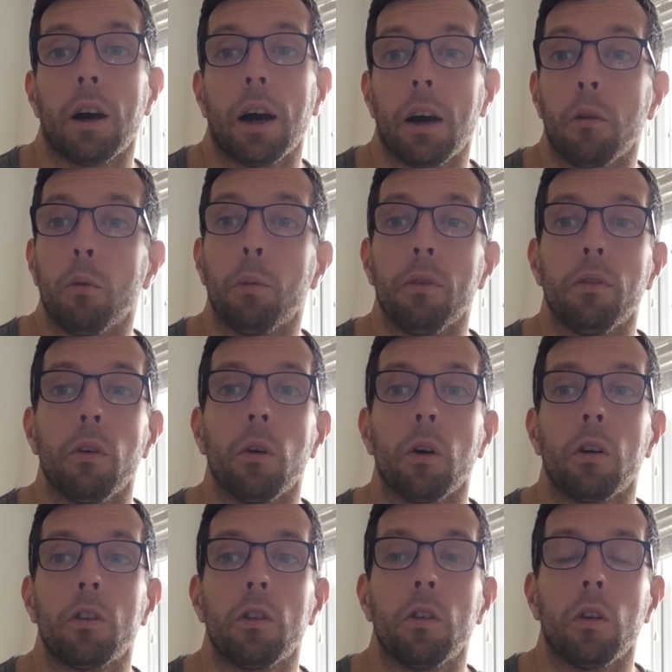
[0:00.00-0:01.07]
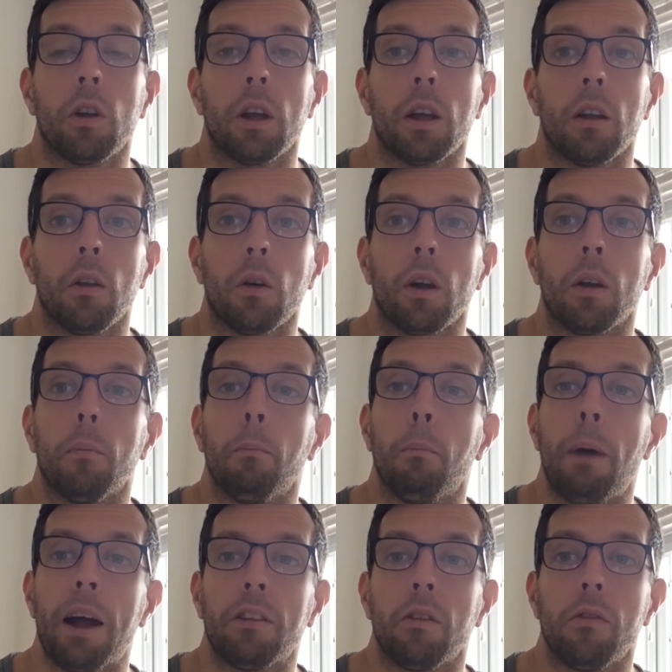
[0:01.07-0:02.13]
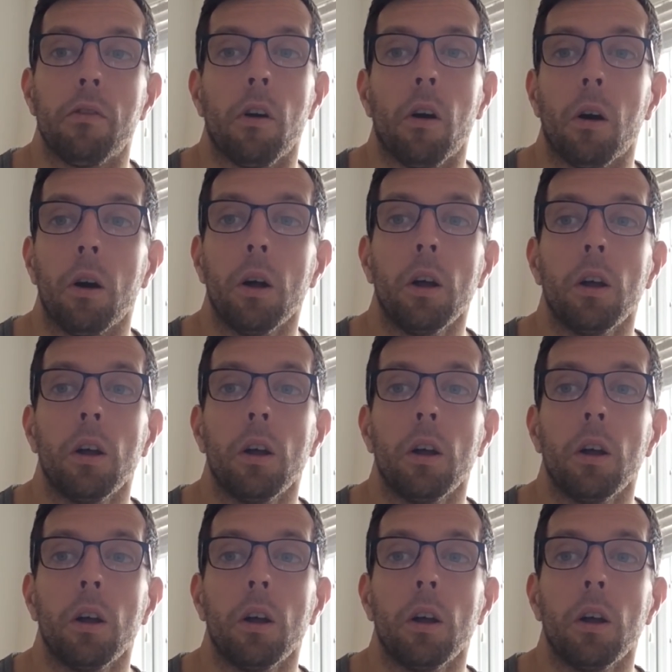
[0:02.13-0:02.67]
I would be focusing on here, looking at metaphor